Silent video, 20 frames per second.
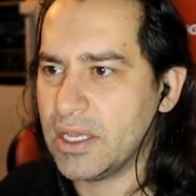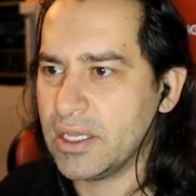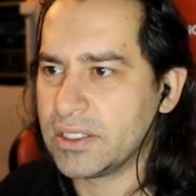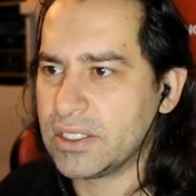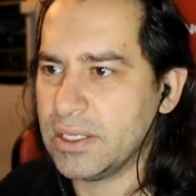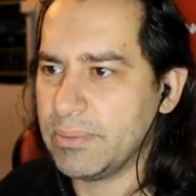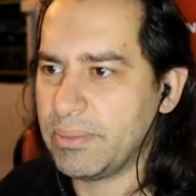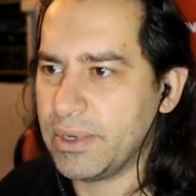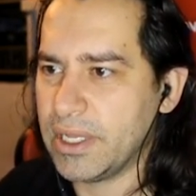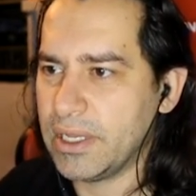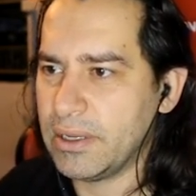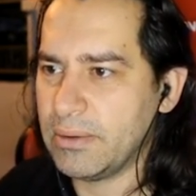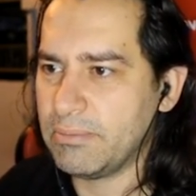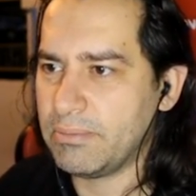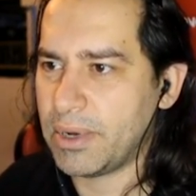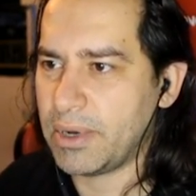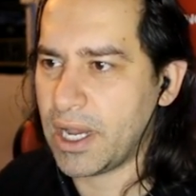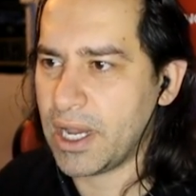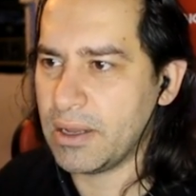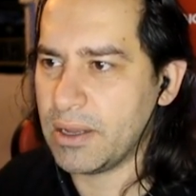simply
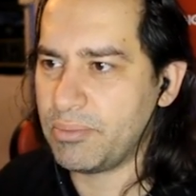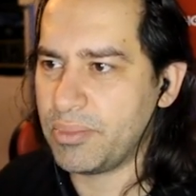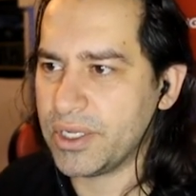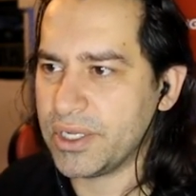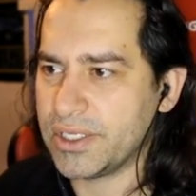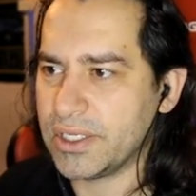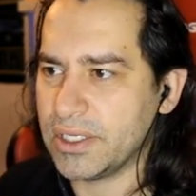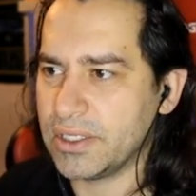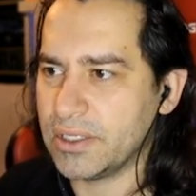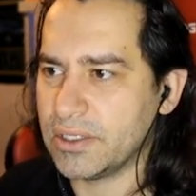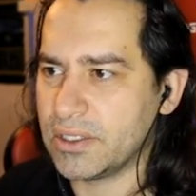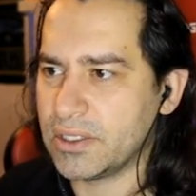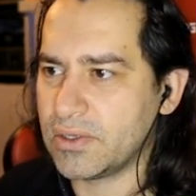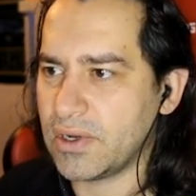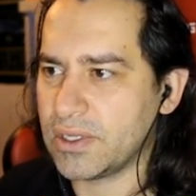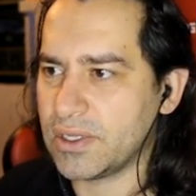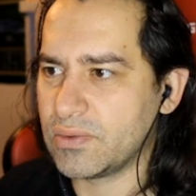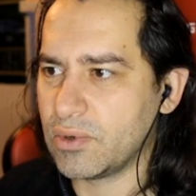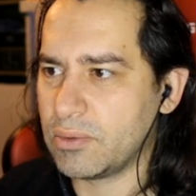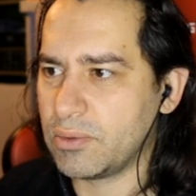by pressing the
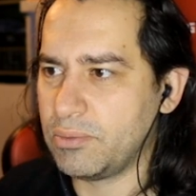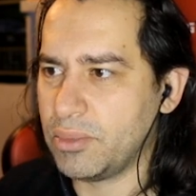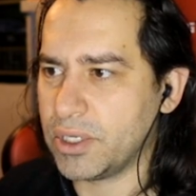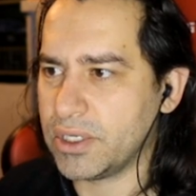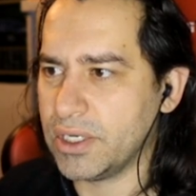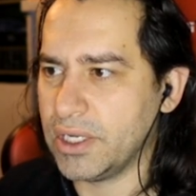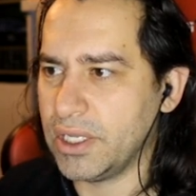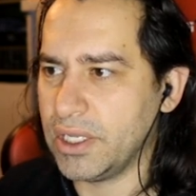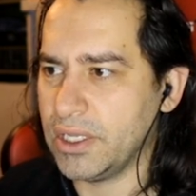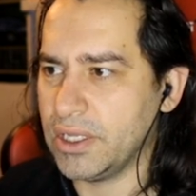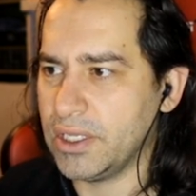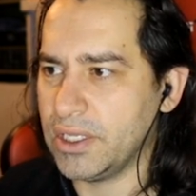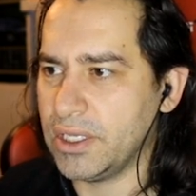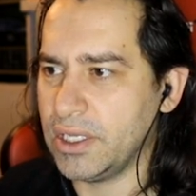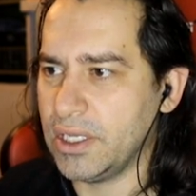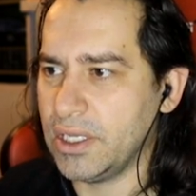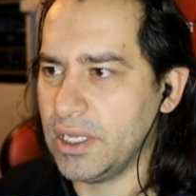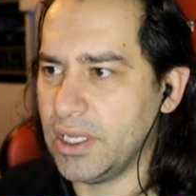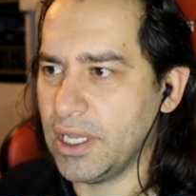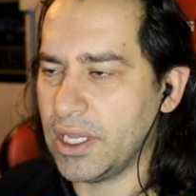transport button in
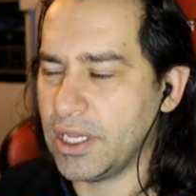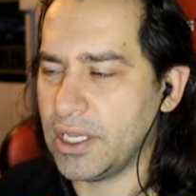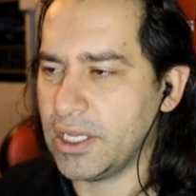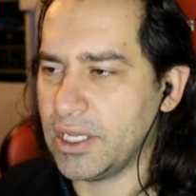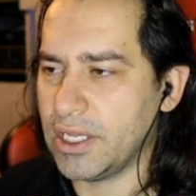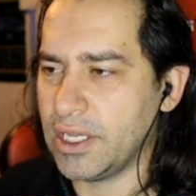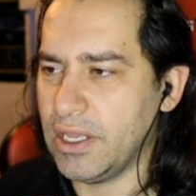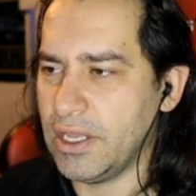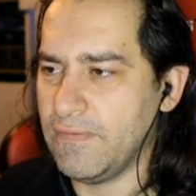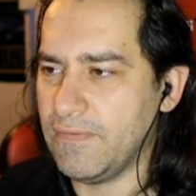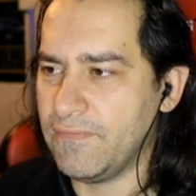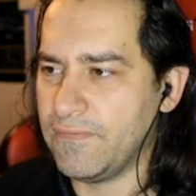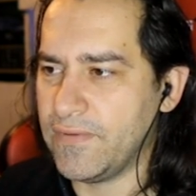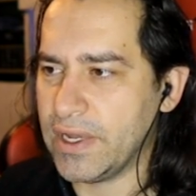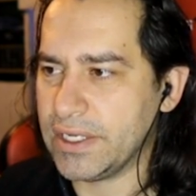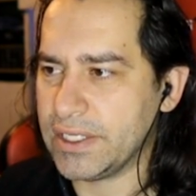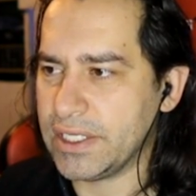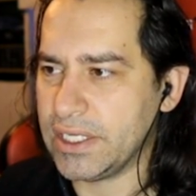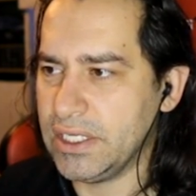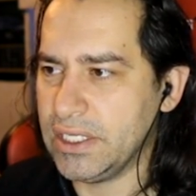the
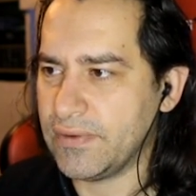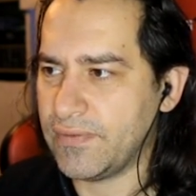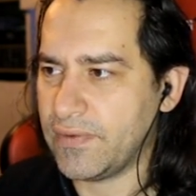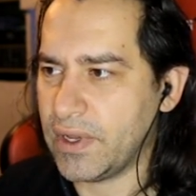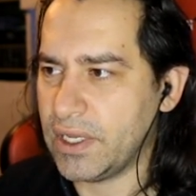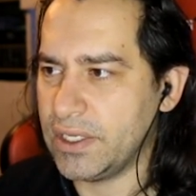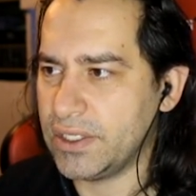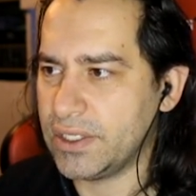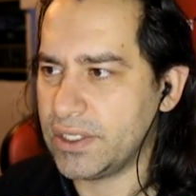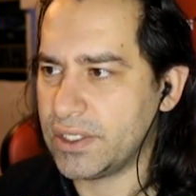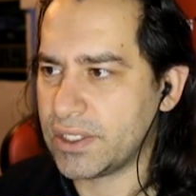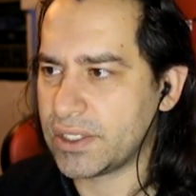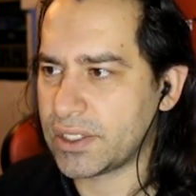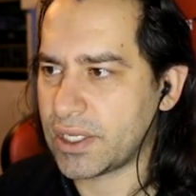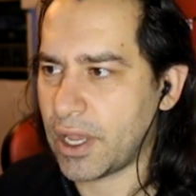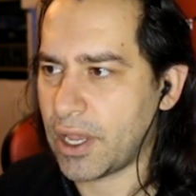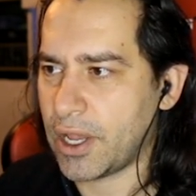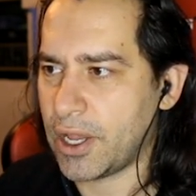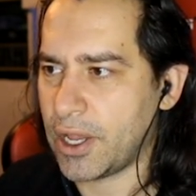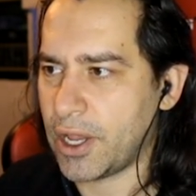event interface.